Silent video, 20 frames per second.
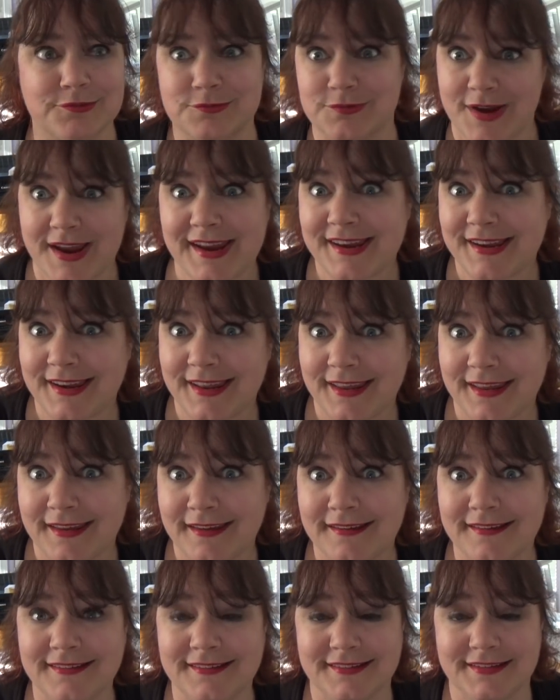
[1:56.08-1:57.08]

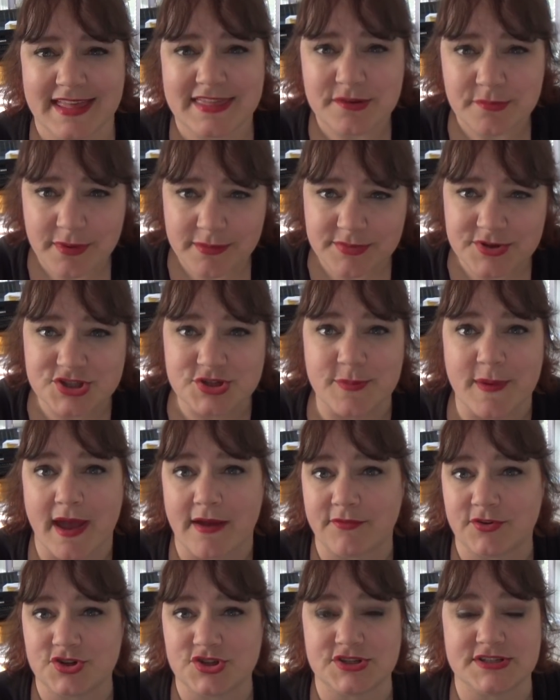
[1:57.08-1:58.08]
writing, and their membership
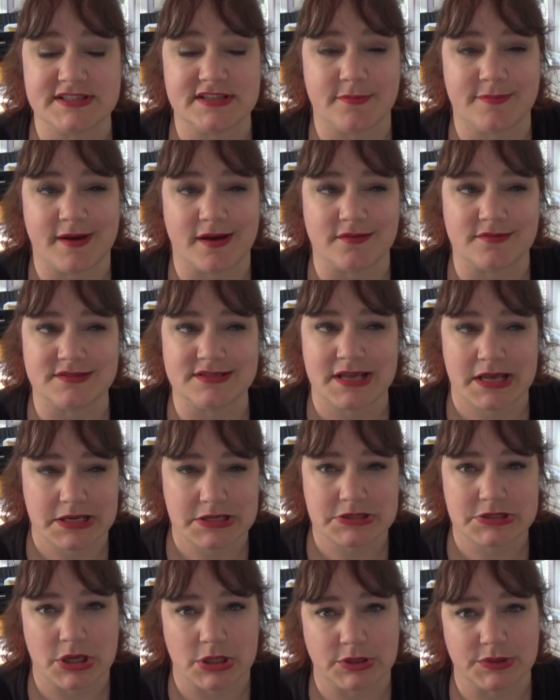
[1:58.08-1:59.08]
averages about
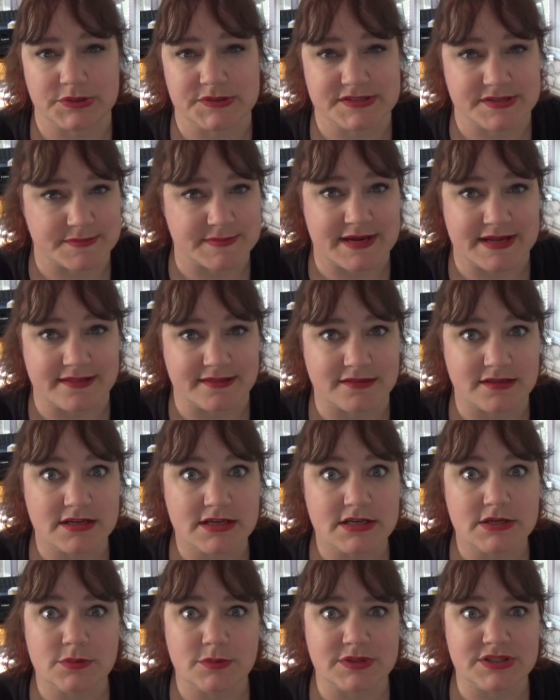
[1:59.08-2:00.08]
$10 a month,
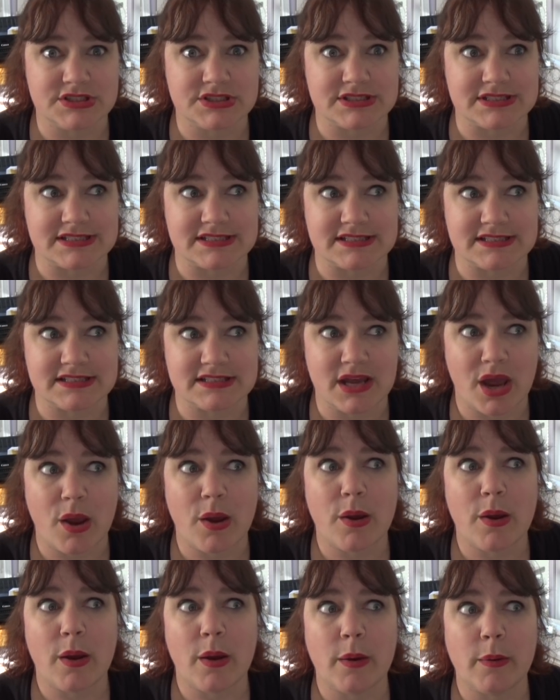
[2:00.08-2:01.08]
which is
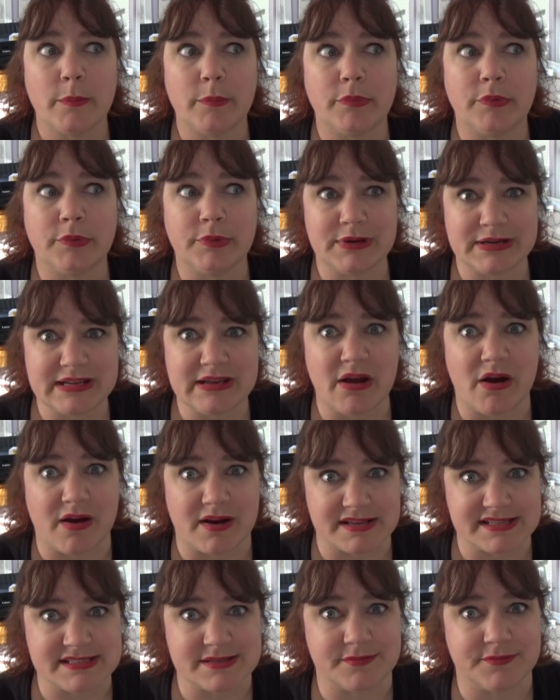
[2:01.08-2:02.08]
pretty
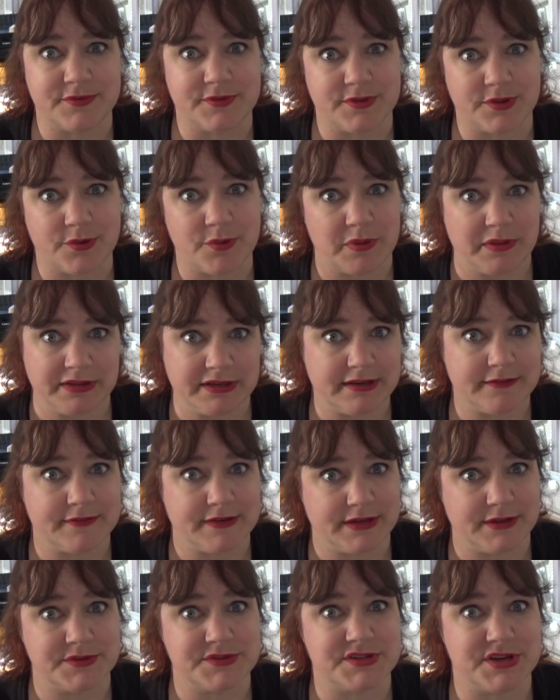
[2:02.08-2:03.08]
awesome for the quality
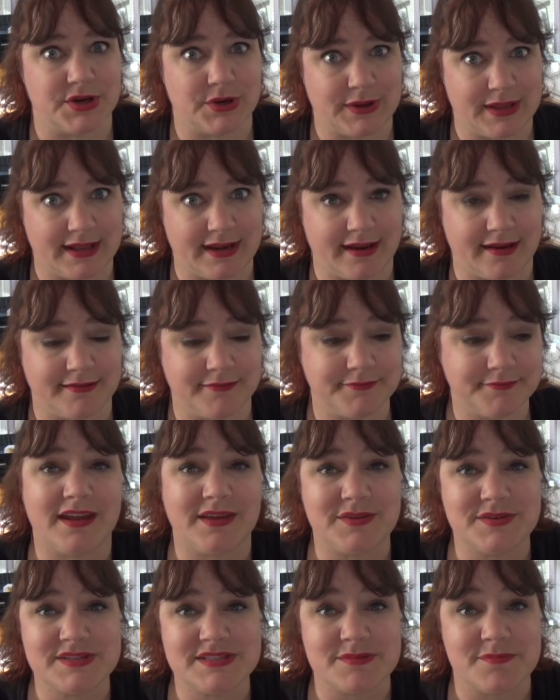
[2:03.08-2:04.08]
videos that you're getting. I
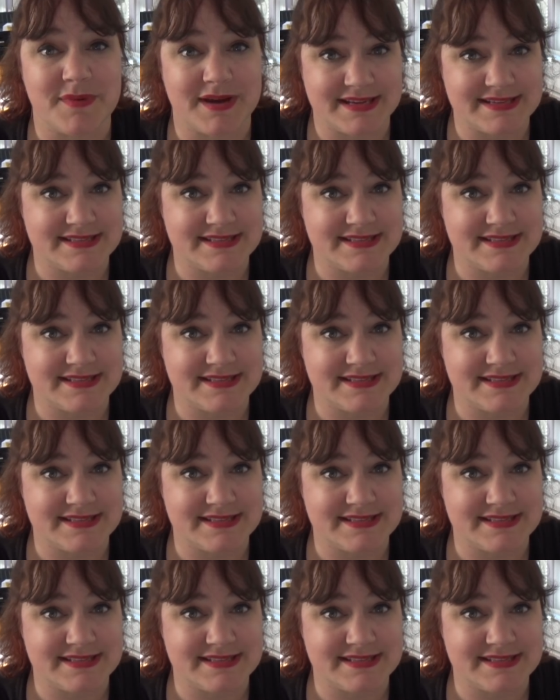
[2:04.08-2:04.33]
use my